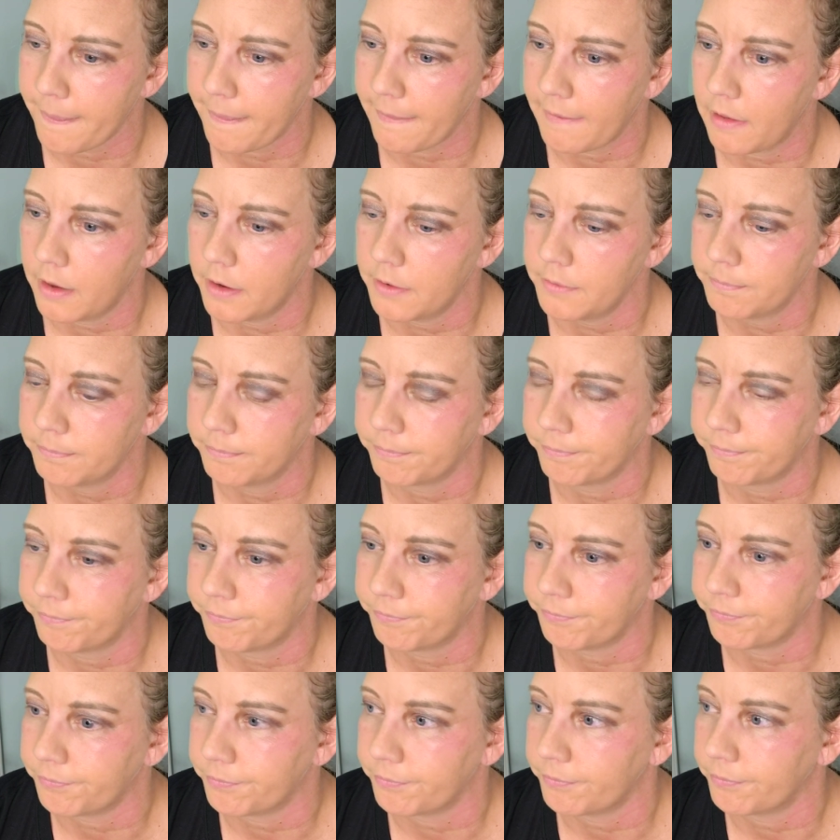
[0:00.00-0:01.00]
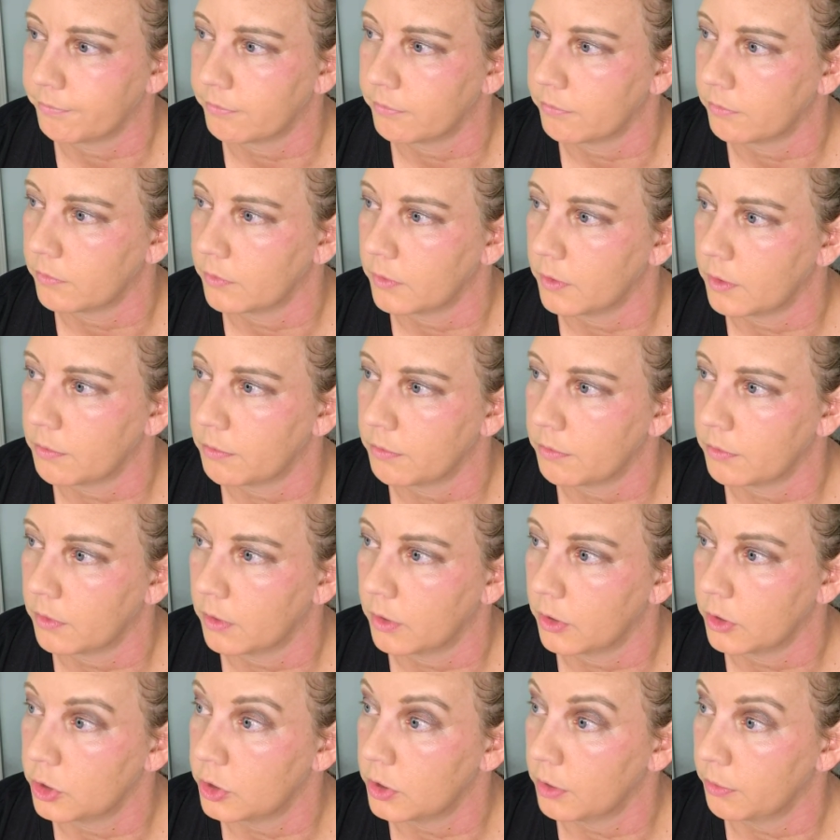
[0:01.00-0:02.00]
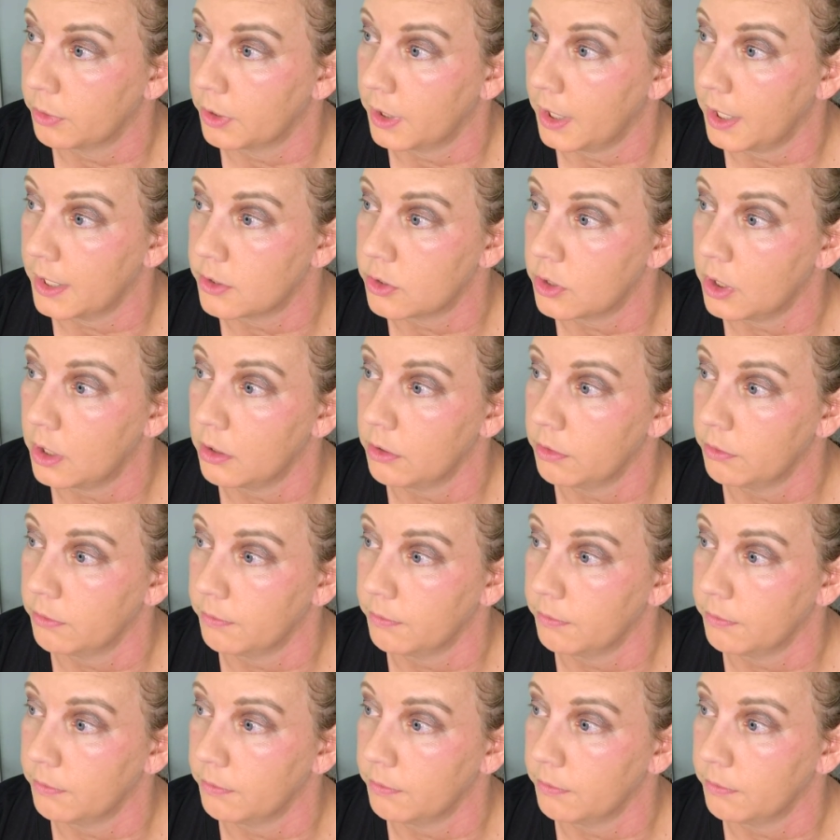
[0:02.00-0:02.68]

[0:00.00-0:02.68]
Okay. You done with the eyeshadow?